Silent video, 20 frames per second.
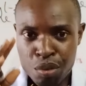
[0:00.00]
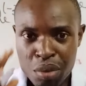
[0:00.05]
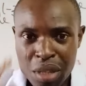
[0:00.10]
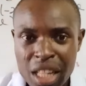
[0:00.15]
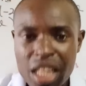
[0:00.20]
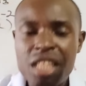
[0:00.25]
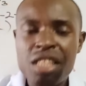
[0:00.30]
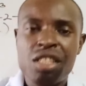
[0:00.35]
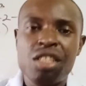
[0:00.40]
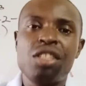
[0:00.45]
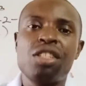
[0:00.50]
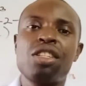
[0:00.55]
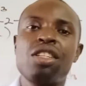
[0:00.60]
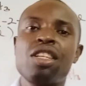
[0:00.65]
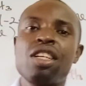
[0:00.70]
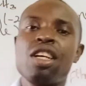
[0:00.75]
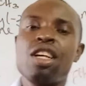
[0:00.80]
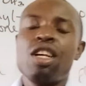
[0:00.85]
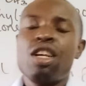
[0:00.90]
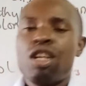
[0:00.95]

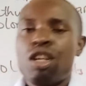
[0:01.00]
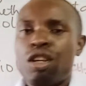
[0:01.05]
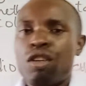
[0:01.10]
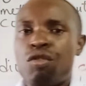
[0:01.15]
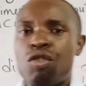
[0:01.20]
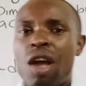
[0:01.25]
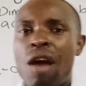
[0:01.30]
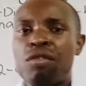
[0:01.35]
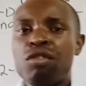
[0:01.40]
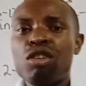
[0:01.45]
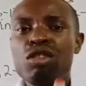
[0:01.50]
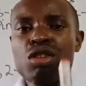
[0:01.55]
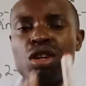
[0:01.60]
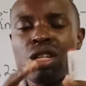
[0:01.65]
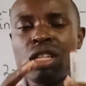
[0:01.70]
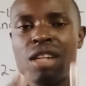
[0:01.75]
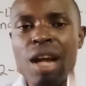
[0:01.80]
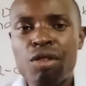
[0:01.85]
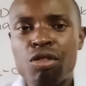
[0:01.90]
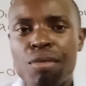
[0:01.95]
please, if you have not
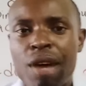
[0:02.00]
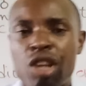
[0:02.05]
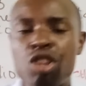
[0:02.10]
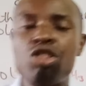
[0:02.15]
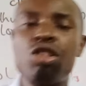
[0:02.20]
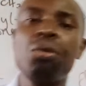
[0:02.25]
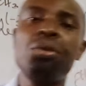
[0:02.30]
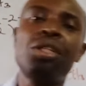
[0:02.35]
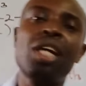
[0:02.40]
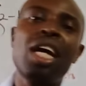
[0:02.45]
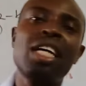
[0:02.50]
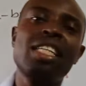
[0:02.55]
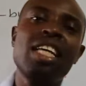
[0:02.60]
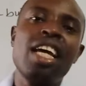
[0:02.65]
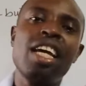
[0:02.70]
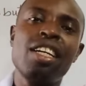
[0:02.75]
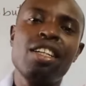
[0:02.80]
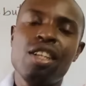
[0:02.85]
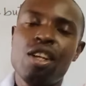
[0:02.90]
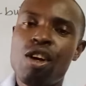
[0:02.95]
subscribed to my YouTube
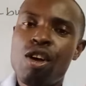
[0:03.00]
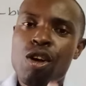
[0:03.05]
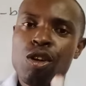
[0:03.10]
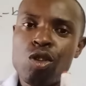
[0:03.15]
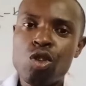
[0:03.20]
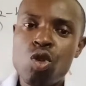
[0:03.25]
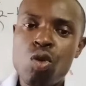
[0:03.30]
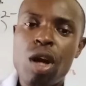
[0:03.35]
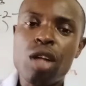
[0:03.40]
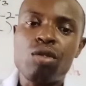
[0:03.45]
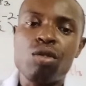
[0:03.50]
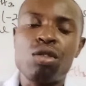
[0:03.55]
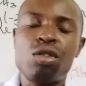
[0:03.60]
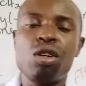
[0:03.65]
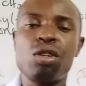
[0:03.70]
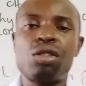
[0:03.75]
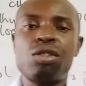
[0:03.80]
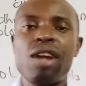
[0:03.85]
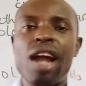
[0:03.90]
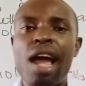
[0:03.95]
channel, do well to
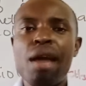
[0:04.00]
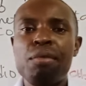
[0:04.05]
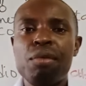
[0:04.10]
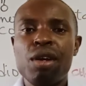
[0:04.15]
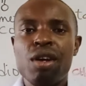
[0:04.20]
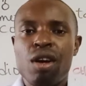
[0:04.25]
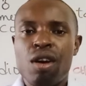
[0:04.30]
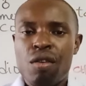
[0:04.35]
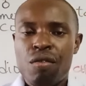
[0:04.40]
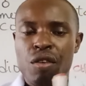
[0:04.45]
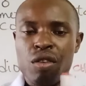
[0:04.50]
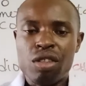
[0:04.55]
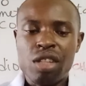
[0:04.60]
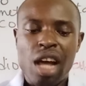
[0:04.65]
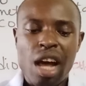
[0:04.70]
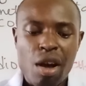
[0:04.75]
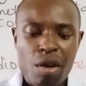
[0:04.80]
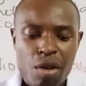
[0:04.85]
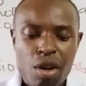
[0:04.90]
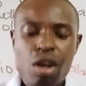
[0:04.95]
subscribe. For
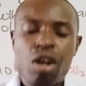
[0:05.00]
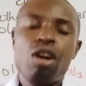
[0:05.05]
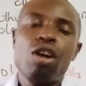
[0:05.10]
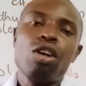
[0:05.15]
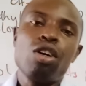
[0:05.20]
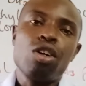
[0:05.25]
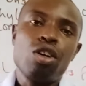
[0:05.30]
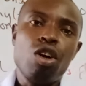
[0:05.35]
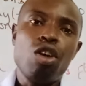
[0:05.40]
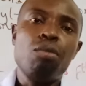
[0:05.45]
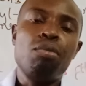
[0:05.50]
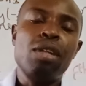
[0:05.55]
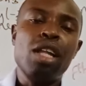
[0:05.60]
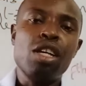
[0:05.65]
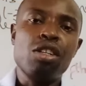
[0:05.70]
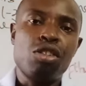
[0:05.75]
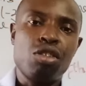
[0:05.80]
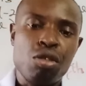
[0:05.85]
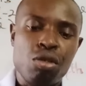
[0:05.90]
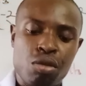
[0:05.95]
now, God
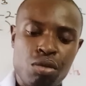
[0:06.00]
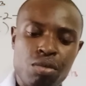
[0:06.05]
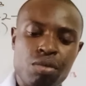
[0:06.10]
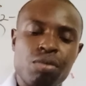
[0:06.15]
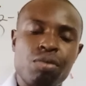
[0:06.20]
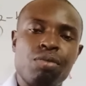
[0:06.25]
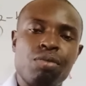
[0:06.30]
bless you.